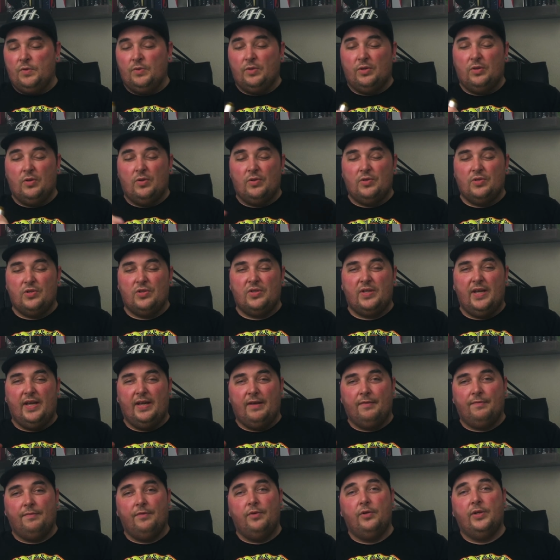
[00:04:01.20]
so it does
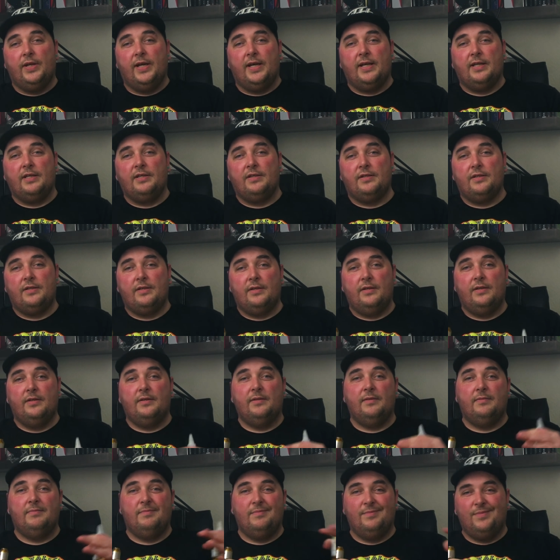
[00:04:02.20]
take a few days,
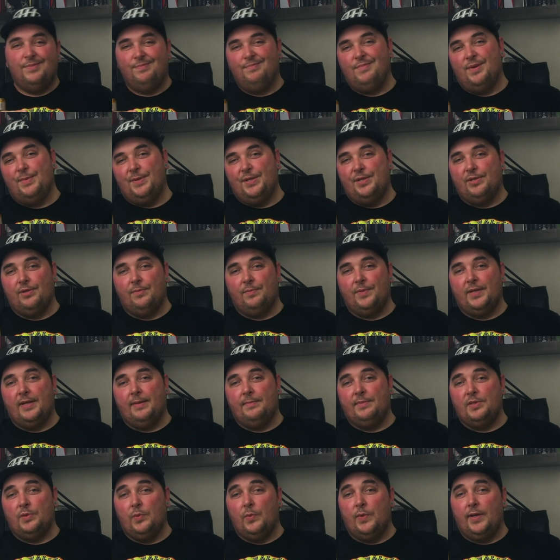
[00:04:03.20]
maybe
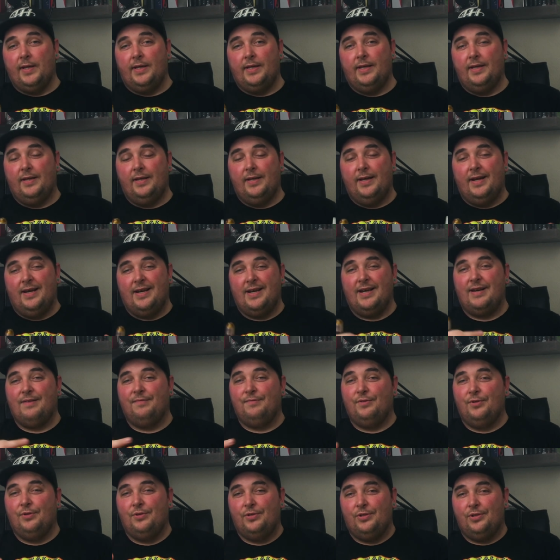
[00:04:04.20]
sometimes a week. I
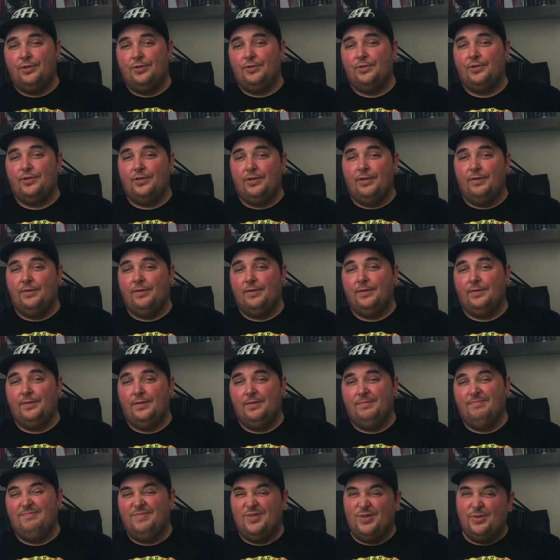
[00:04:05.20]
have used juicing
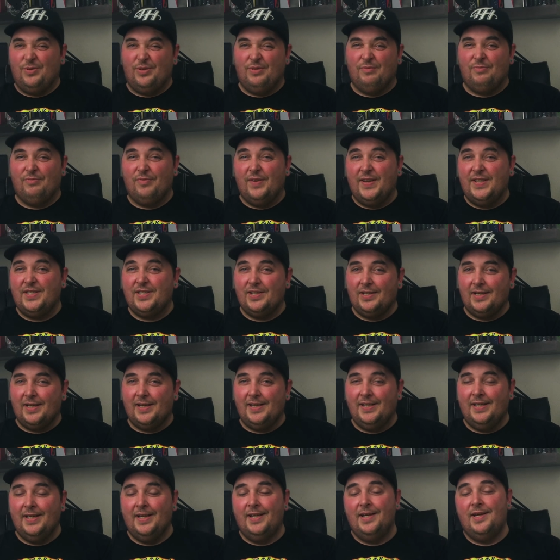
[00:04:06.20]
sort of
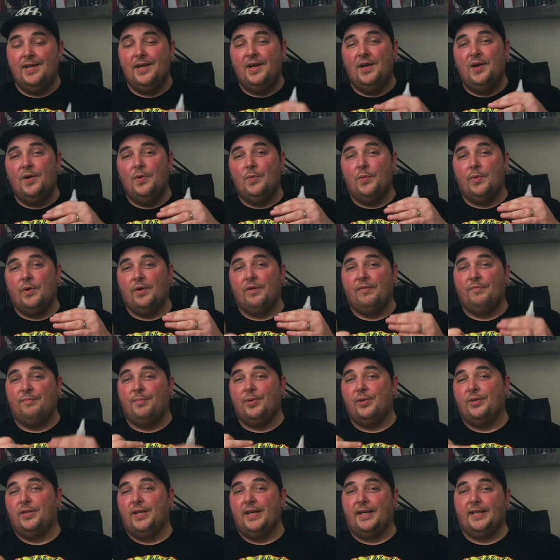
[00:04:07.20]
recently where I've
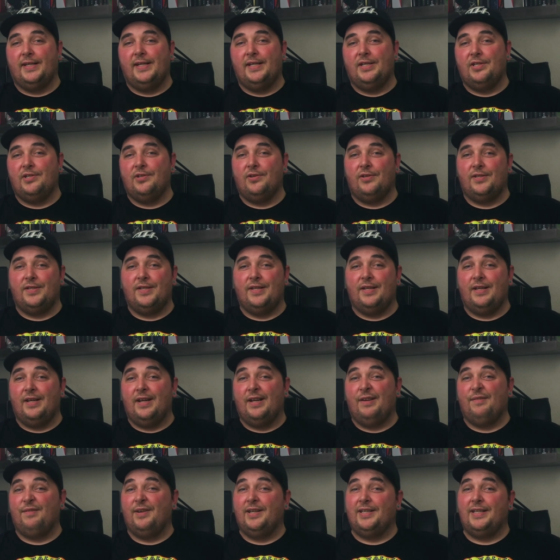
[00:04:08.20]
put nicotine shots in and
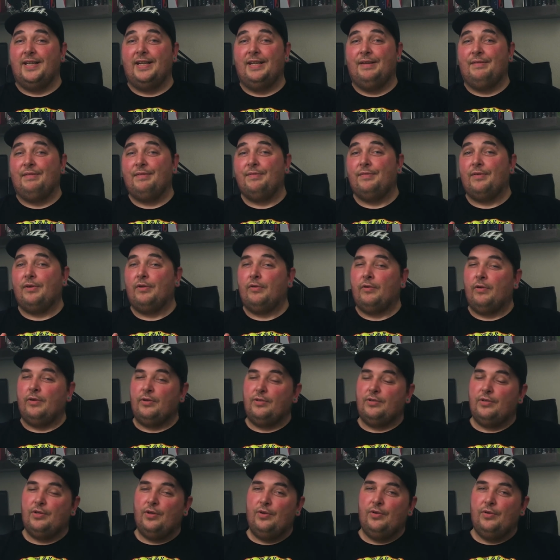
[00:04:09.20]
I've had to leave it for
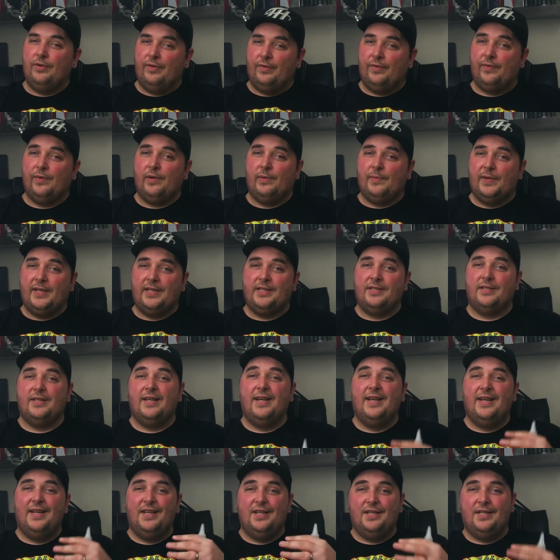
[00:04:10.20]
around two to three weeks
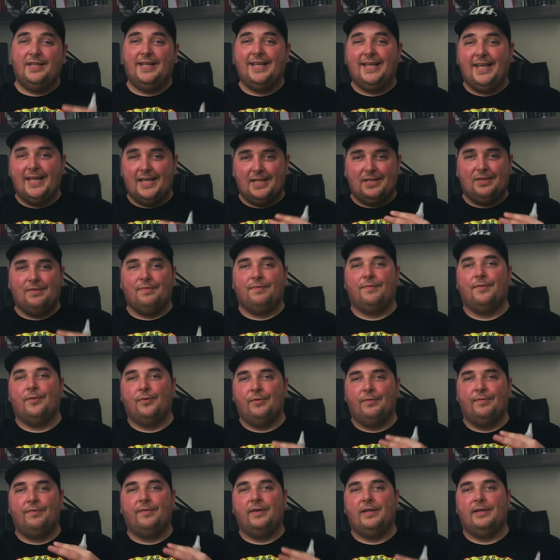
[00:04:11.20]
to get the
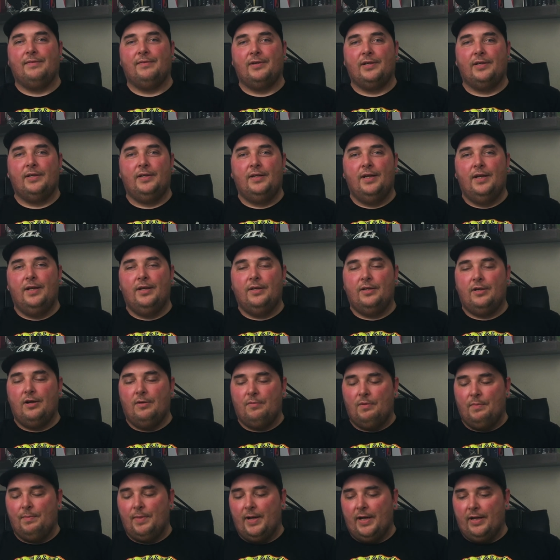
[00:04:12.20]
full flavour
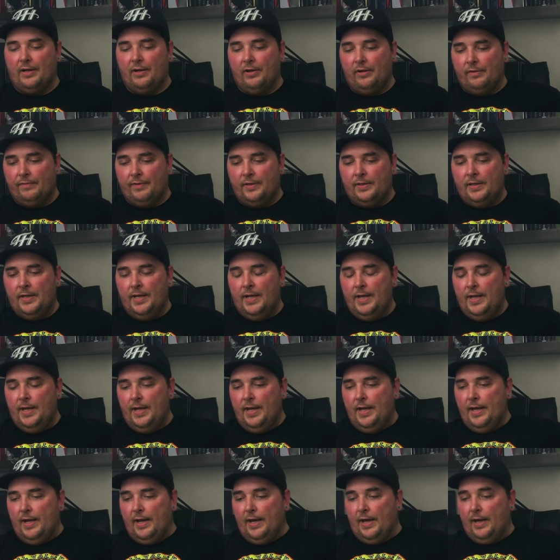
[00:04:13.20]
coming back out of
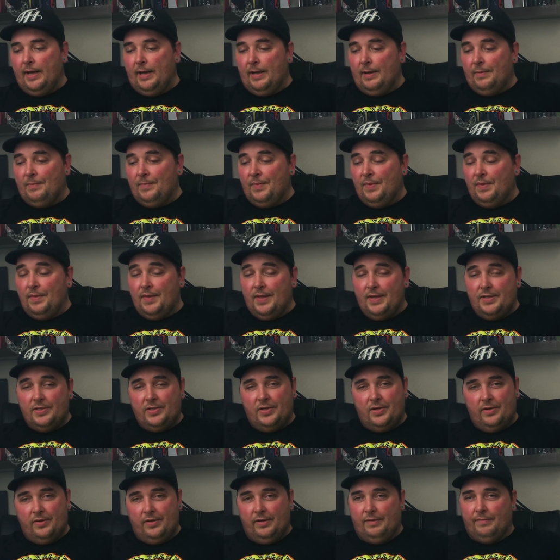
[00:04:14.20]
it. Um,
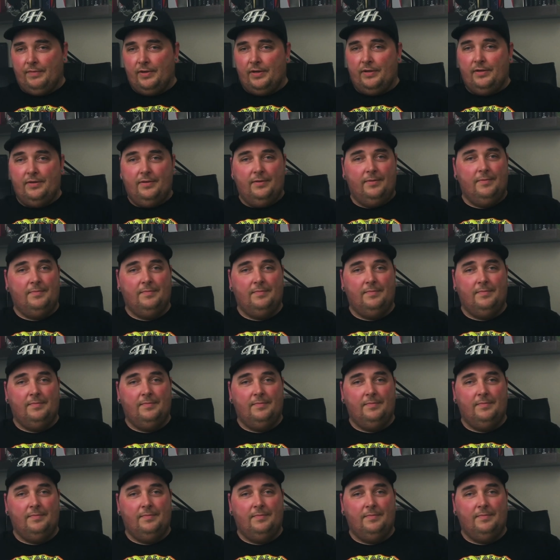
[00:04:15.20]
this, however,